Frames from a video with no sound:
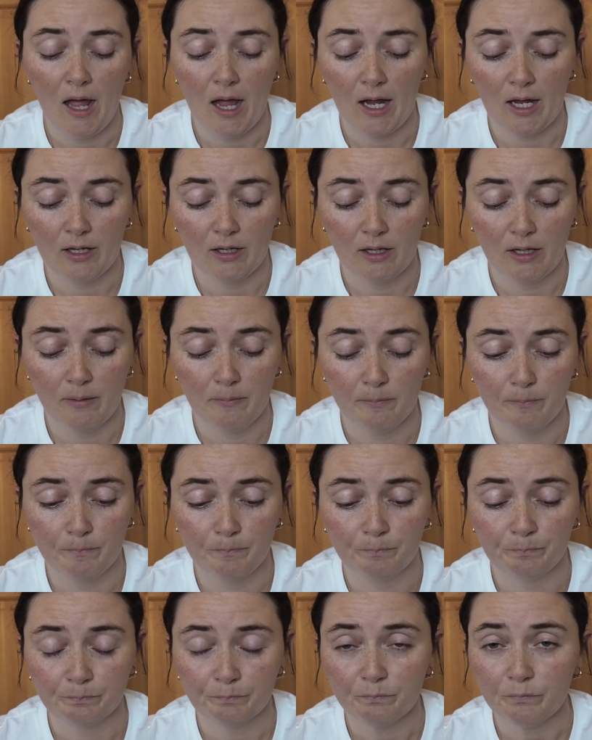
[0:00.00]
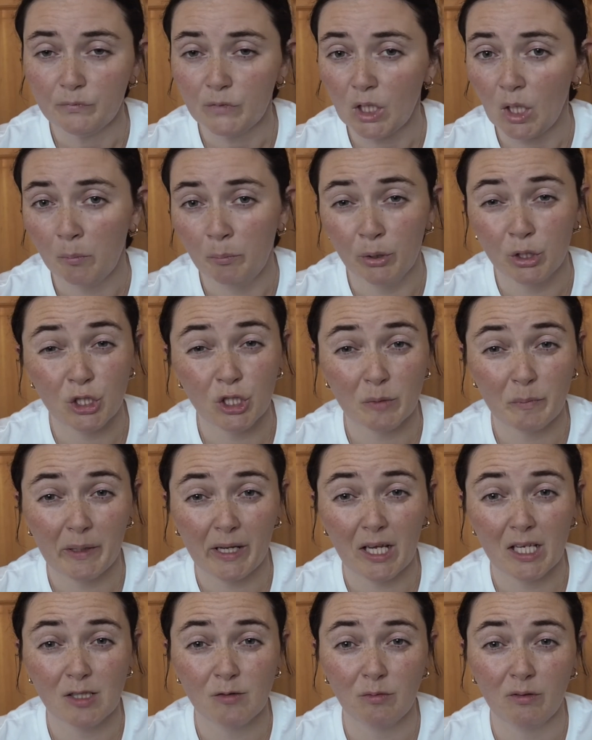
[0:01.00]
But just
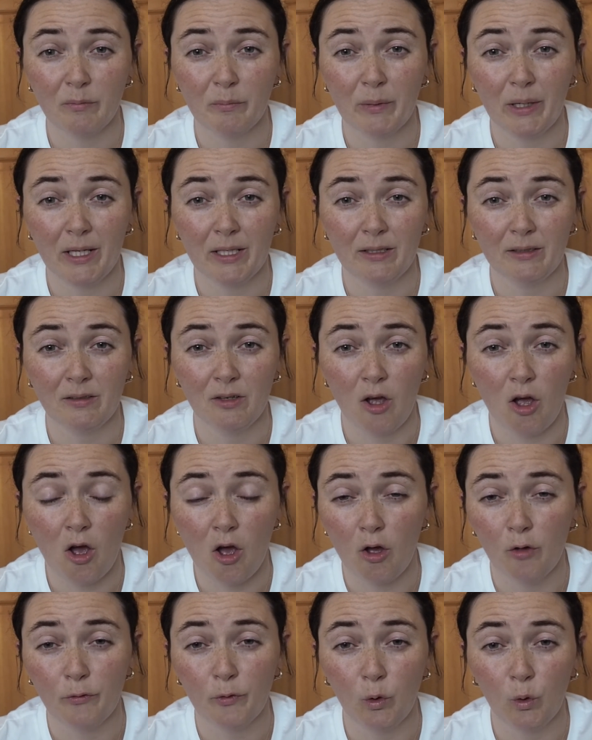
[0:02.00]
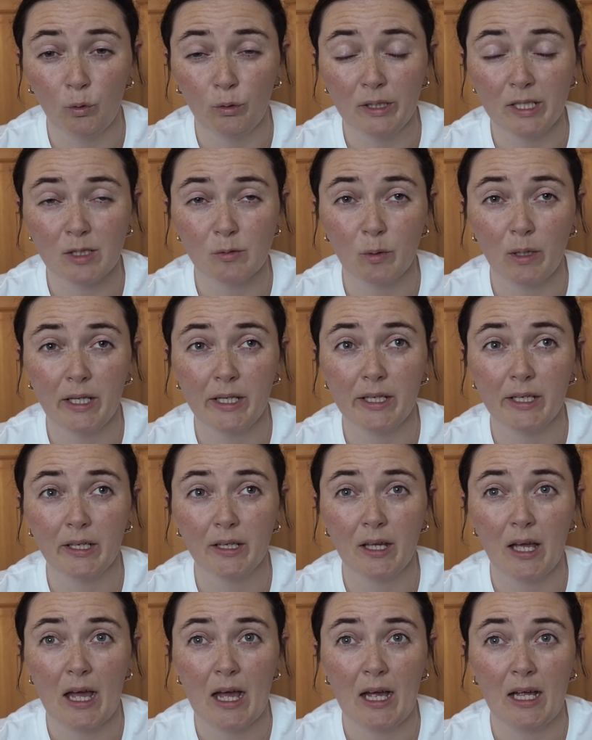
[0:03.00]
because we've been off all this week
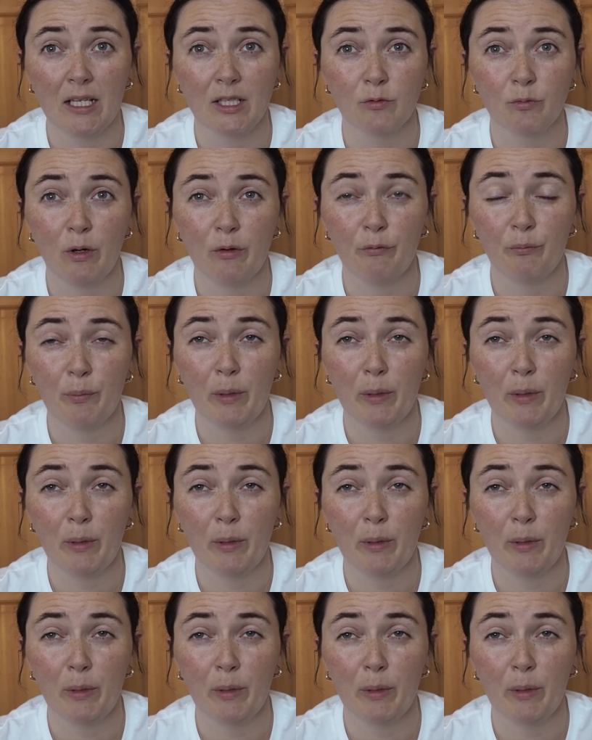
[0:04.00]
and we've